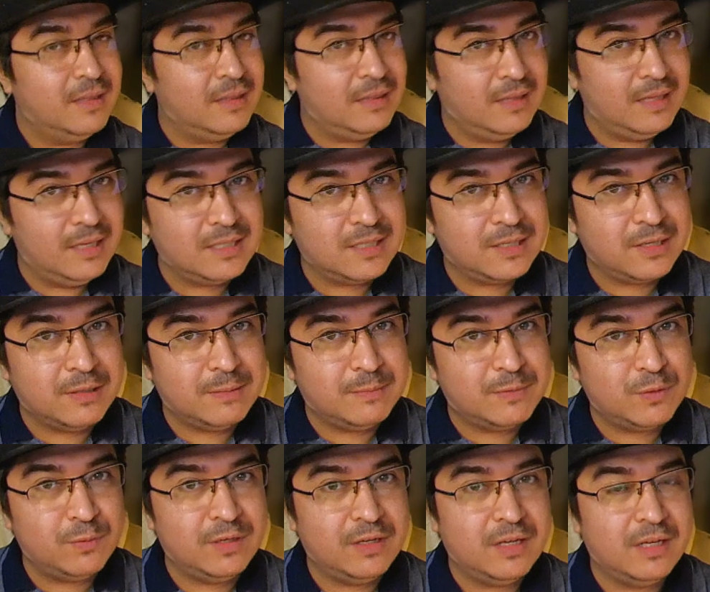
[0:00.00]
This
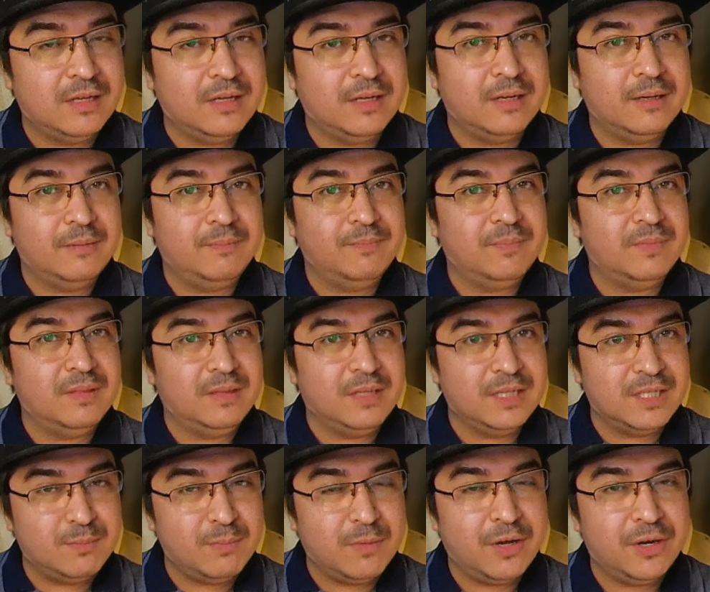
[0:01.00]
comes with
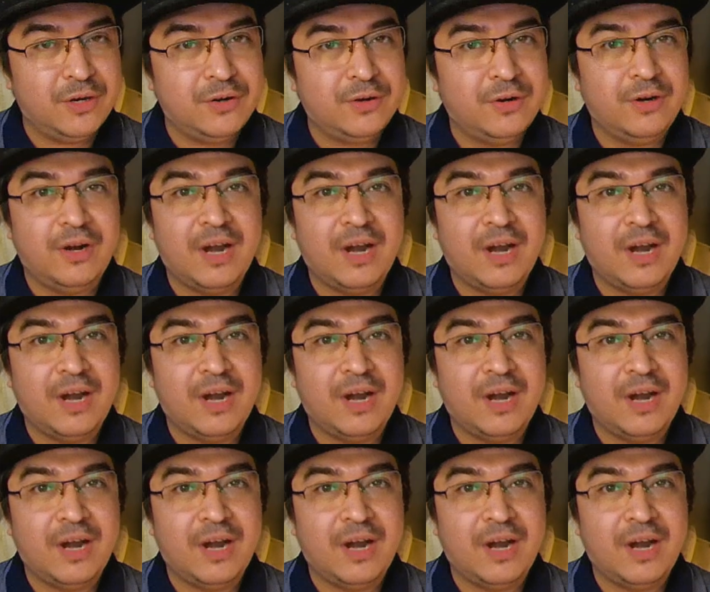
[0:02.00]
this monitor